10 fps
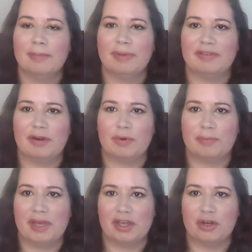but if I were
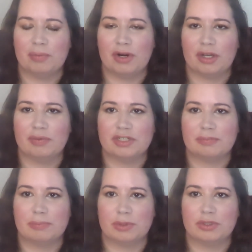to make a new mark, it would
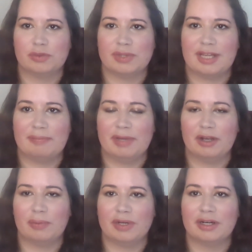just merge with that
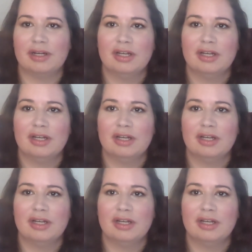pink one.